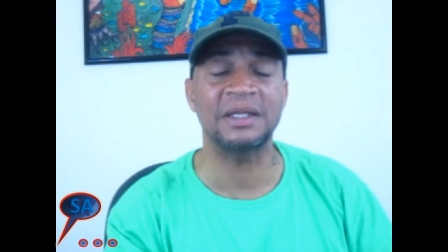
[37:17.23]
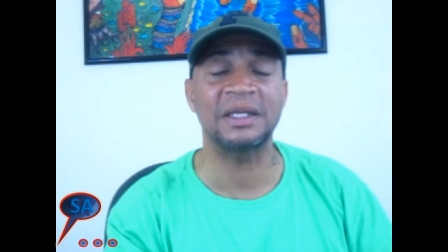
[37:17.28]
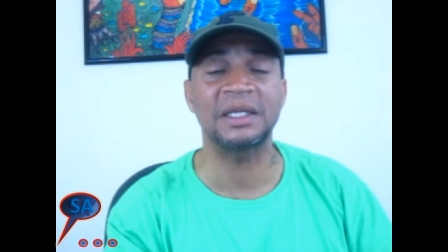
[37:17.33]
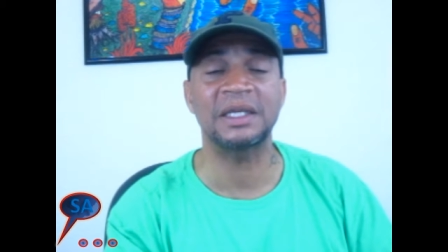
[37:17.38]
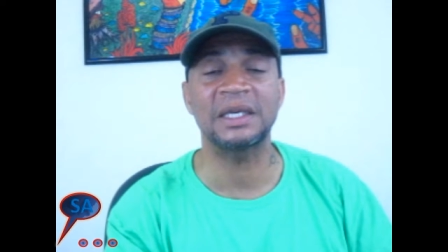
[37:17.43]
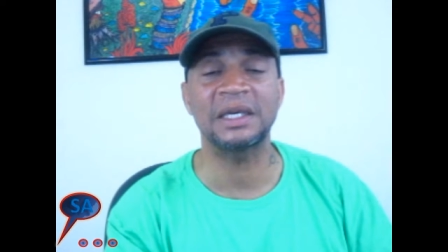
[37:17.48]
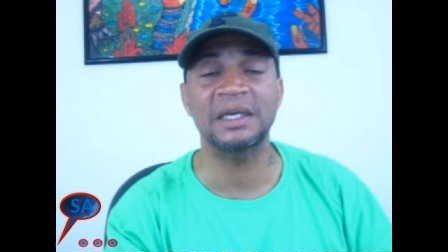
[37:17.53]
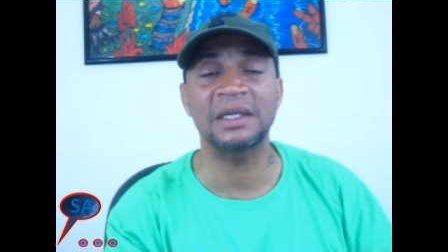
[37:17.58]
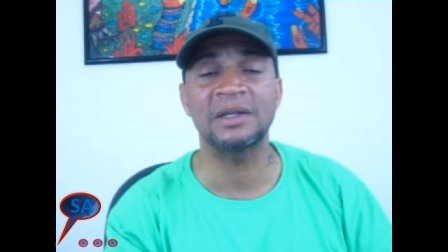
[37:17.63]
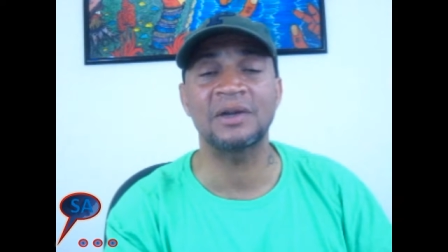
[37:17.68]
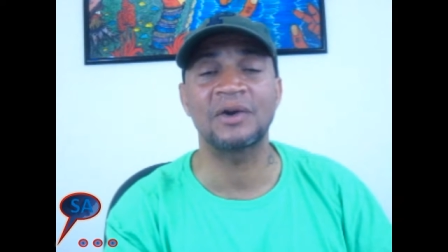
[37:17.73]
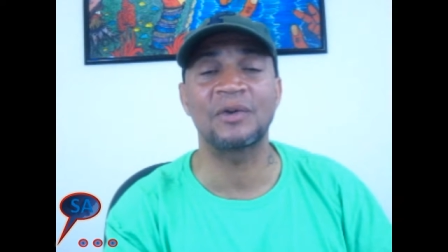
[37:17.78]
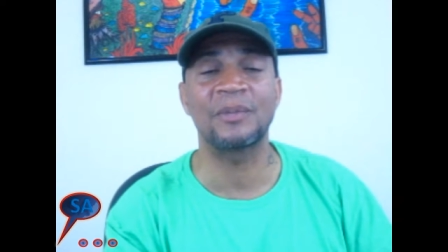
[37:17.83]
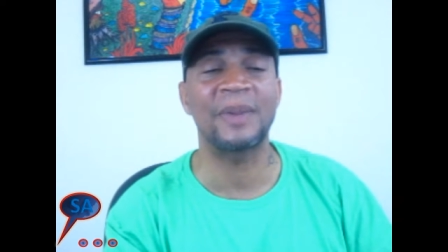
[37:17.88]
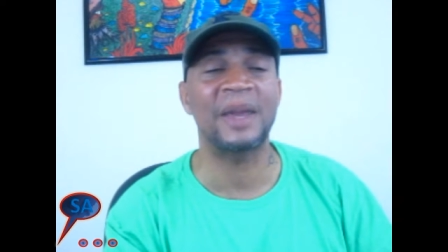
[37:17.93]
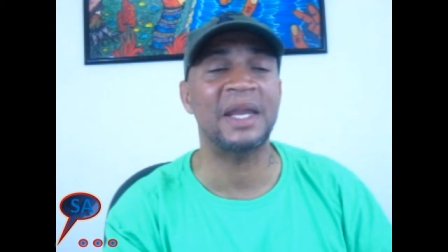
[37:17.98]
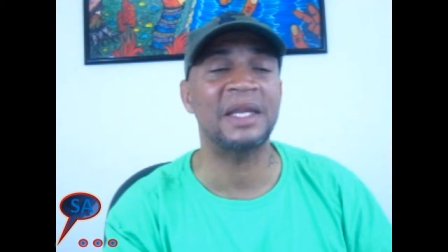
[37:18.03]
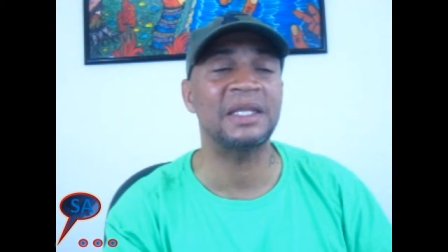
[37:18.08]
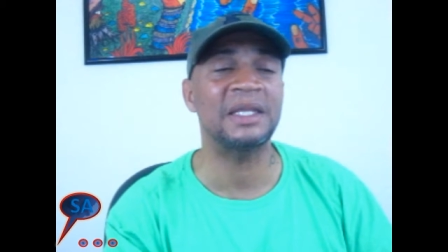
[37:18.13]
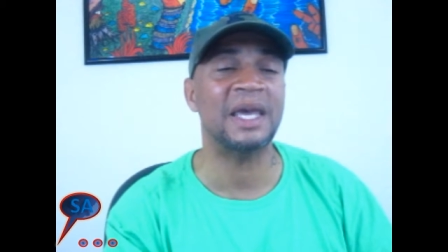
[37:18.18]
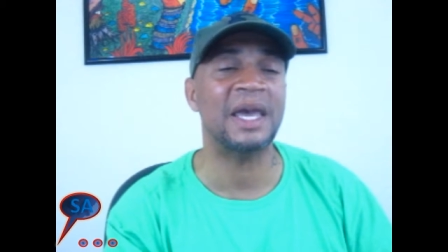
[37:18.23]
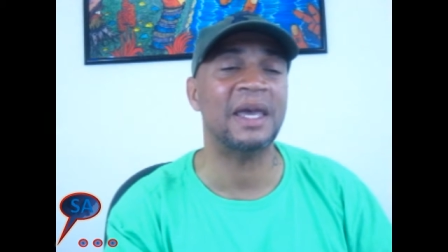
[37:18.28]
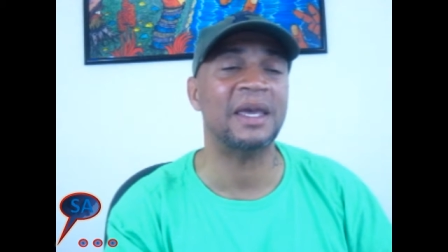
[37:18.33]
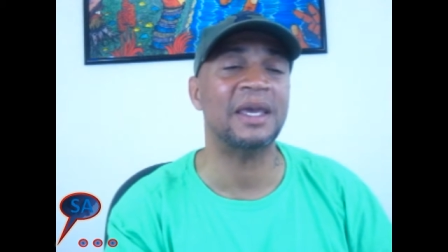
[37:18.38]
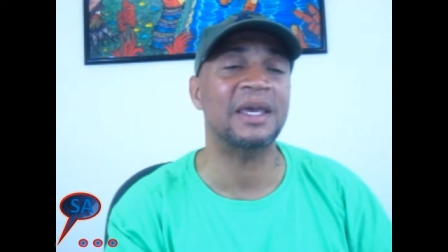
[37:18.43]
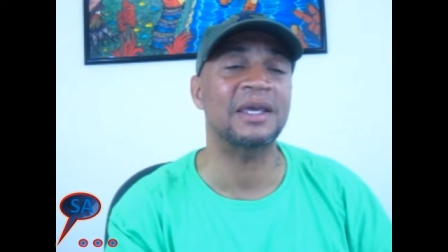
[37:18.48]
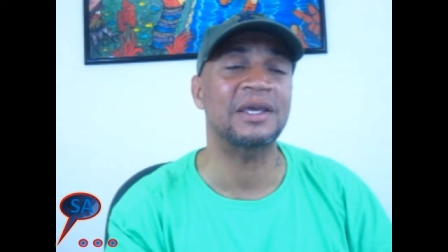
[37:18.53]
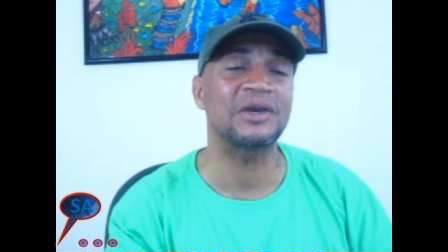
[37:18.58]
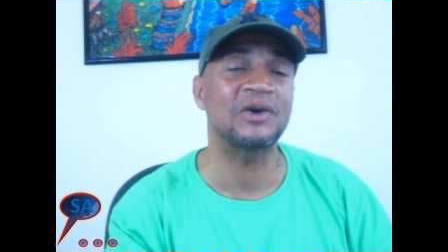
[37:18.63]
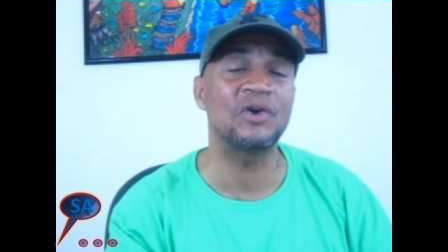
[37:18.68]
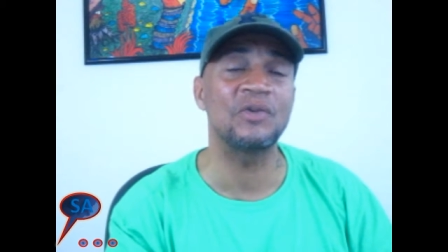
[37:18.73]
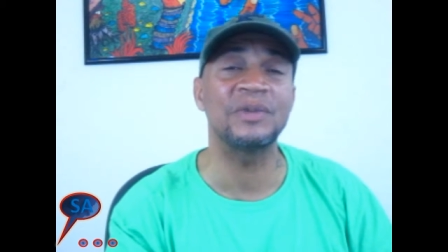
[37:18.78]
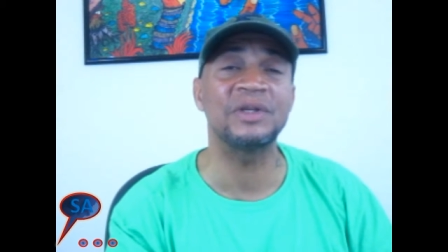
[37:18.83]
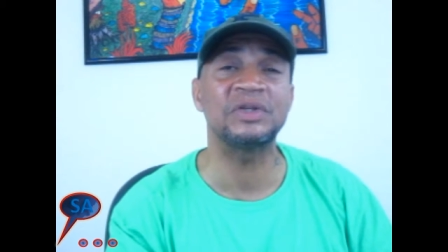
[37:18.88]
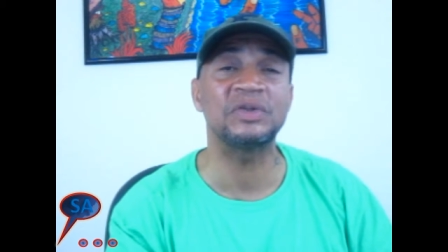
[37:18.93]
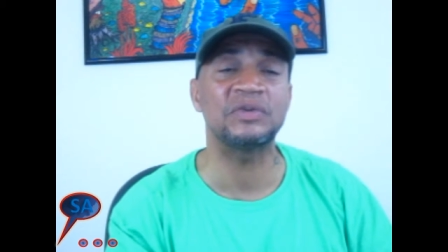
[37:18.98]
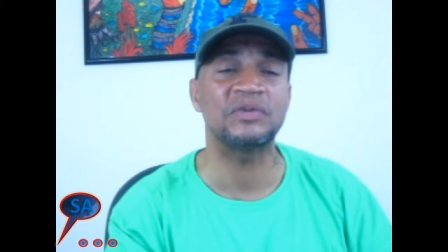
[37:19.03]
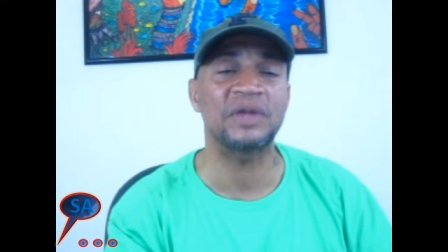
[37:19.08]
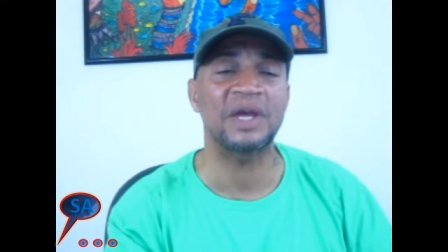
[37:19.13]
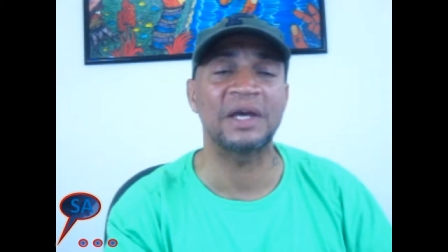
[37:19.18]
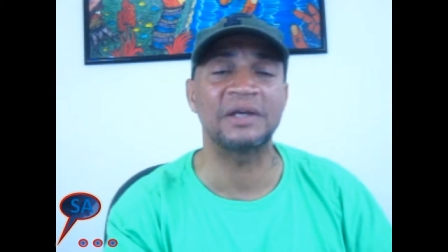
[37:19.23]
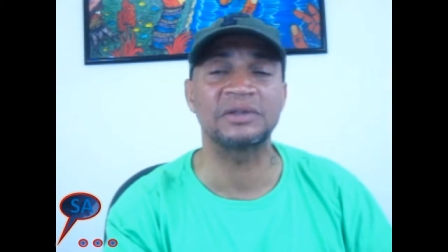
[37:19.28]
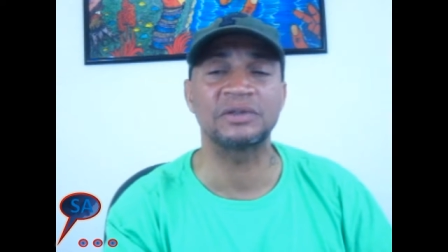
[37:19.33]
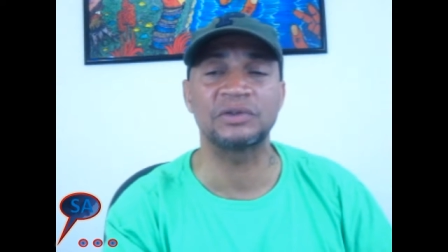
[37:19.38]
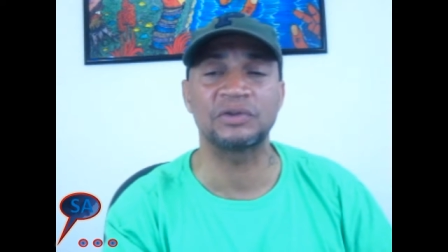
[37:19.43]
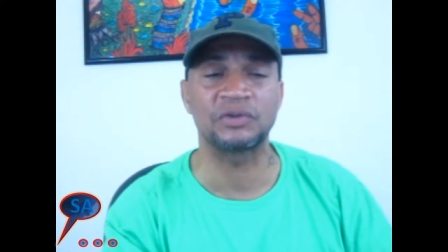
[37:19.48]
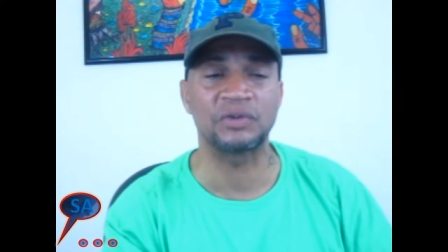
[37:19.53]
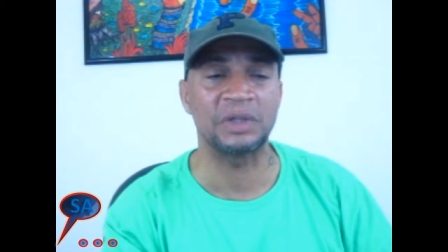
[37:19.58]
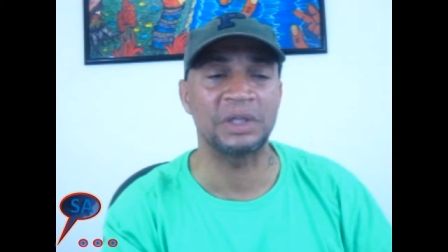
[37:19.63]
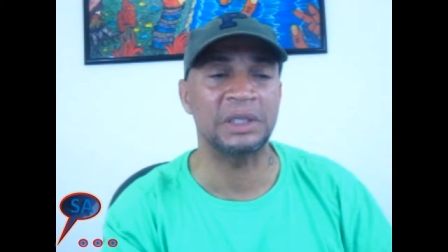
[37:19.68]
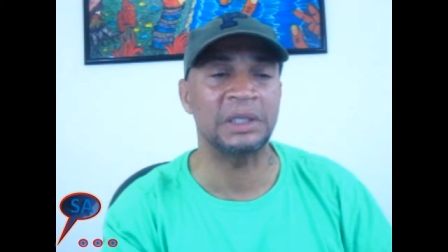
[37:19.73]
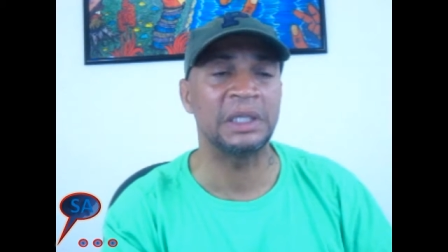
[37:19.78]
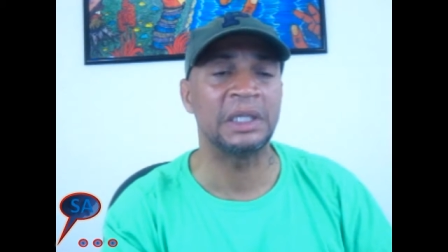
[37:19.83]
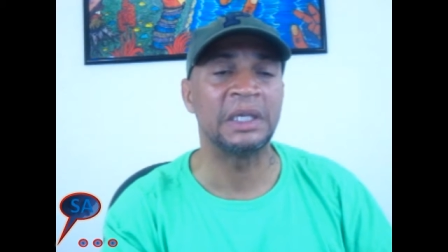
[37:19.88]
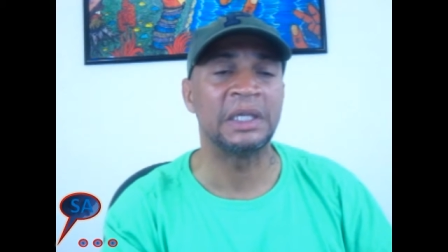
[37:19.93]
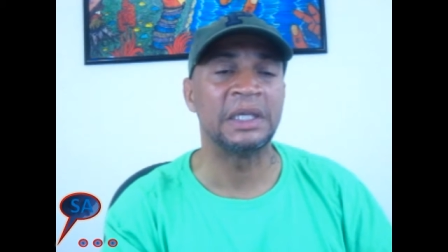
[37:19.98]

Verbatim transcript: And again, Urbaniak and Kilman, 2003,